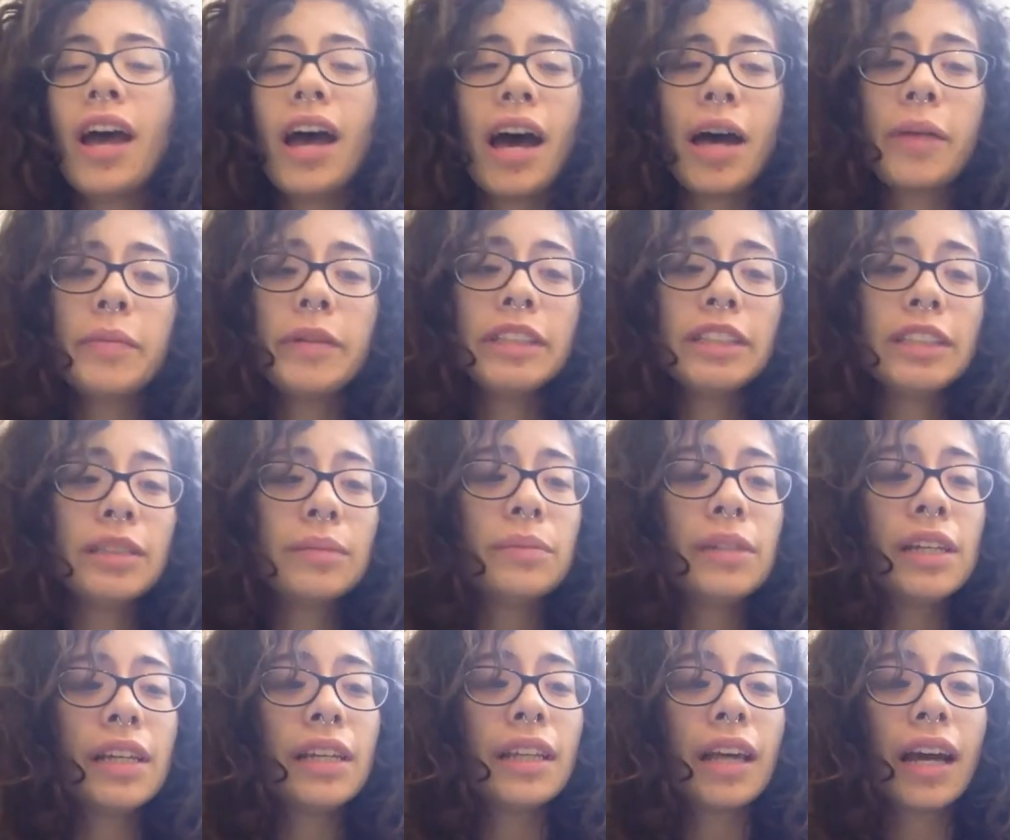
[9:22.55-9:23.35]
I mean, to
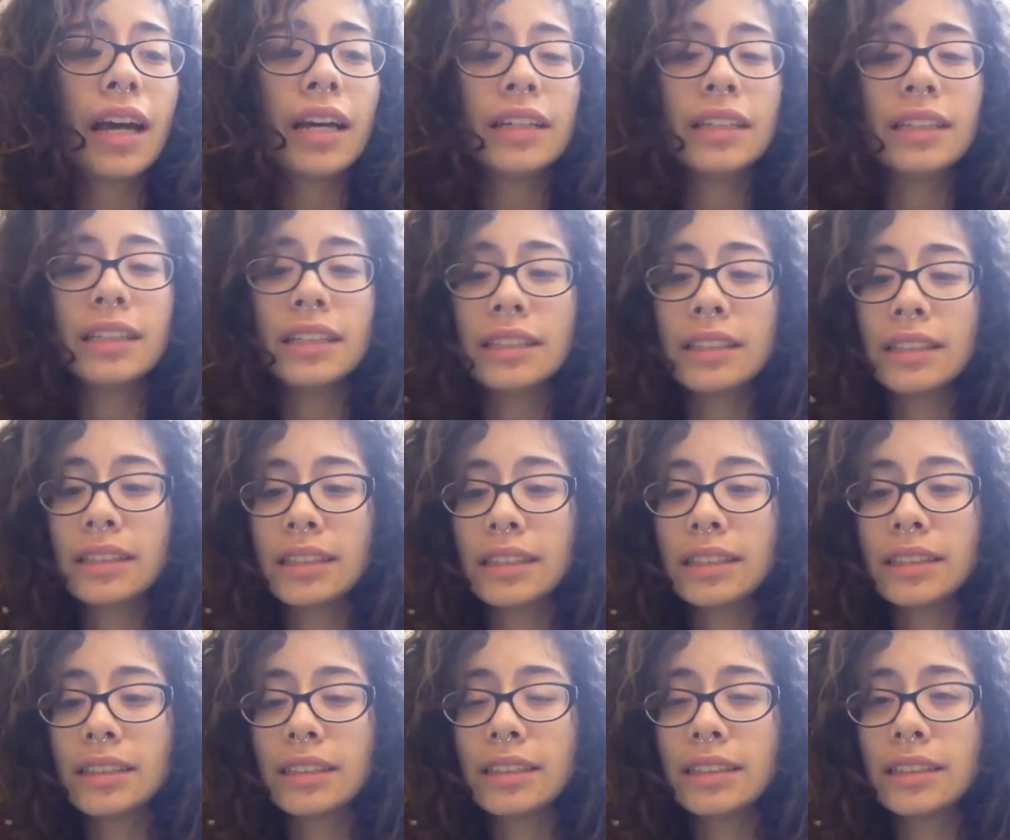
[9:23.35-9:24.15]
me,
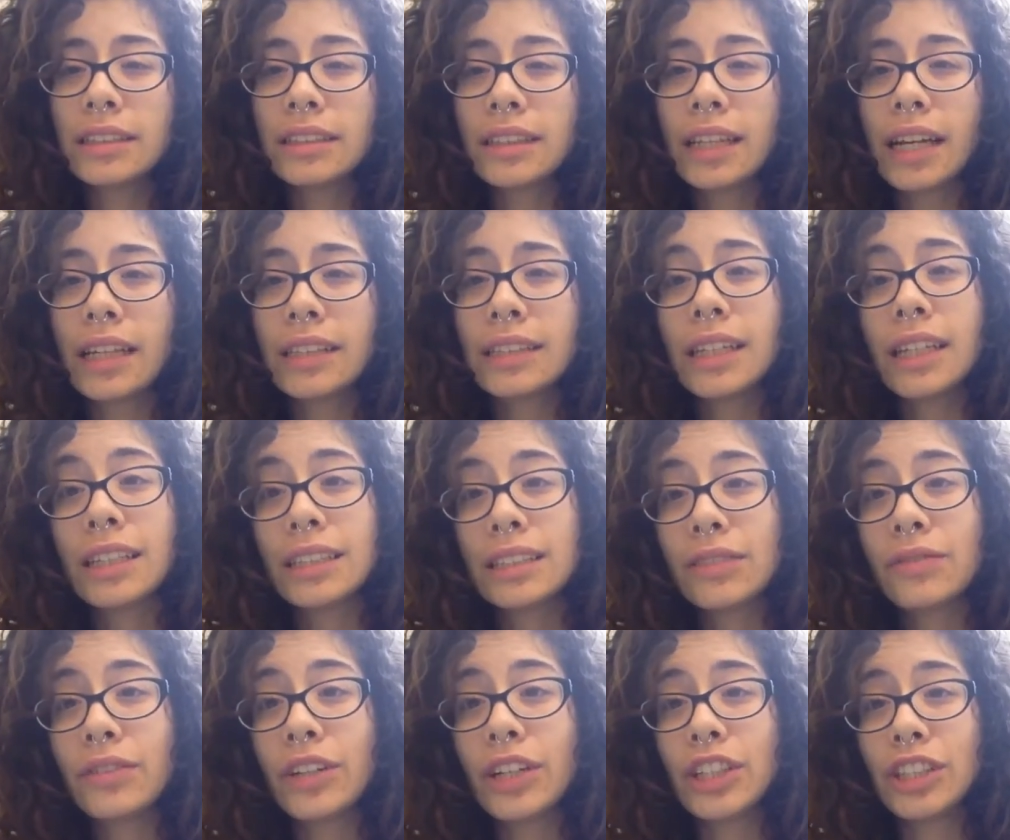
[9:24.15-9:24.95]
that
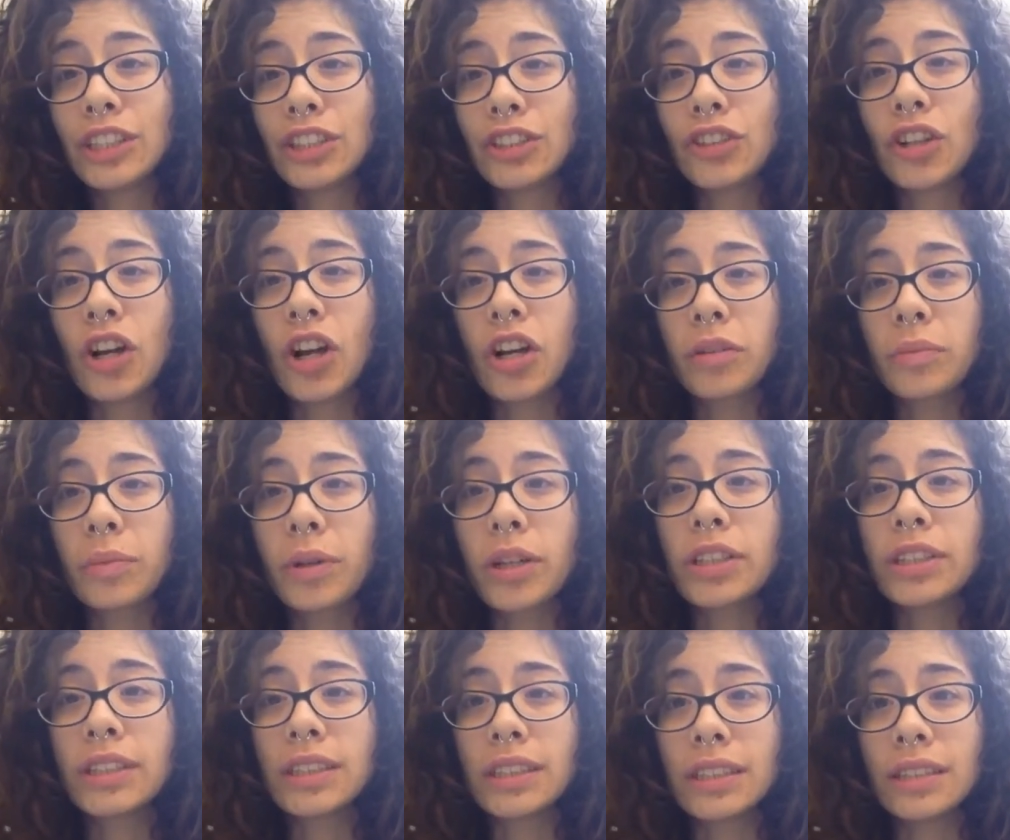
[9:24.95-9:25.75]
takes a very strong
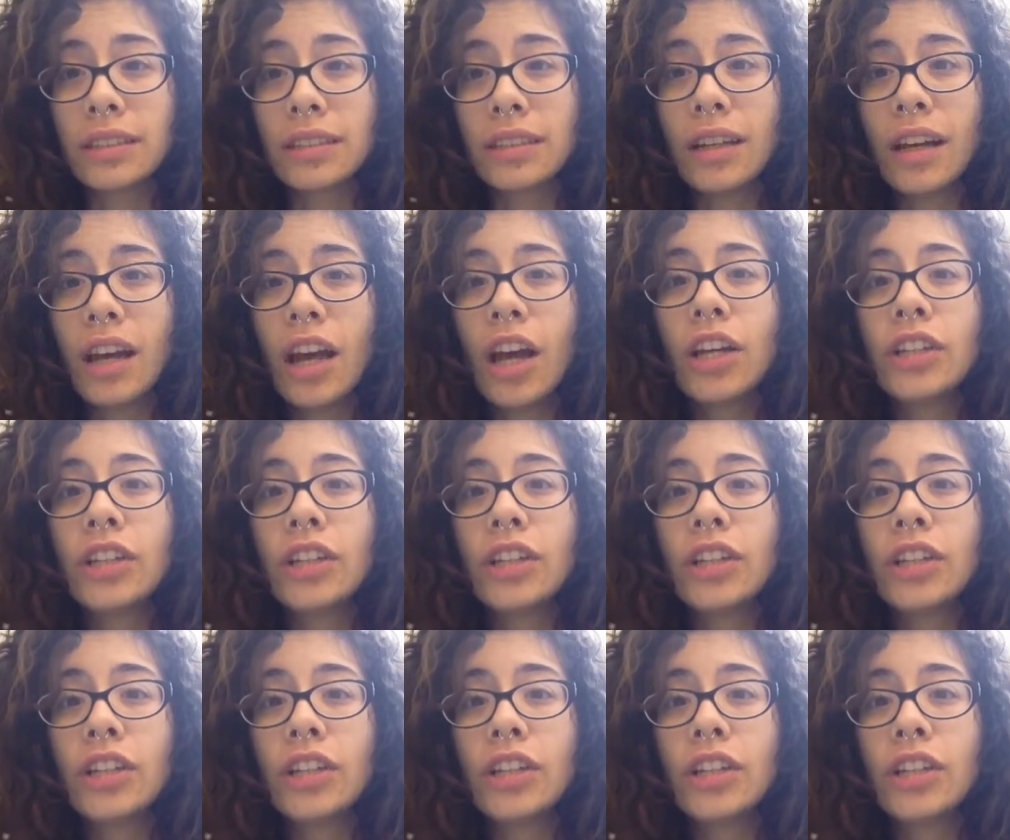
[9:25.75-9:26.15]
person